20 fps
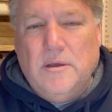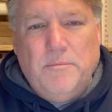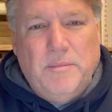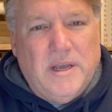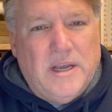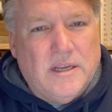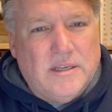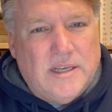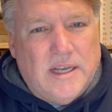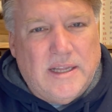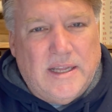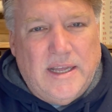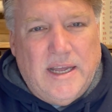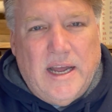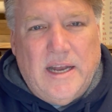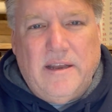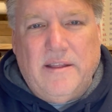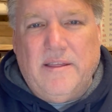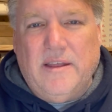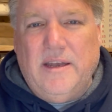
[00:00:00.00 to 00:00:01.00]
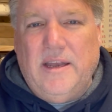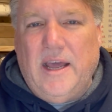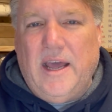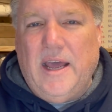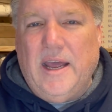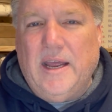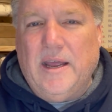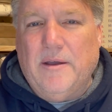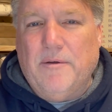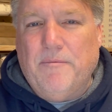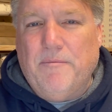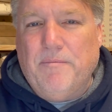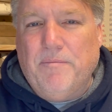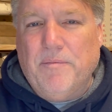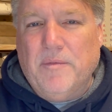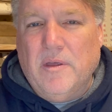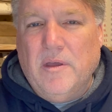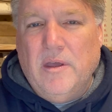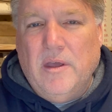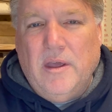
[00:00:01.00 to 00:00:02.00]
Because at the end of the day,
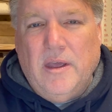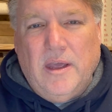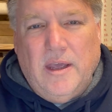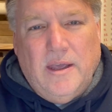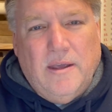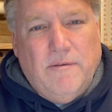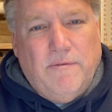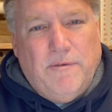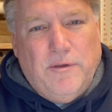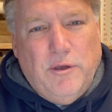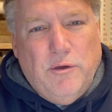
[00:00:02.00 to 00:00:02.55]
if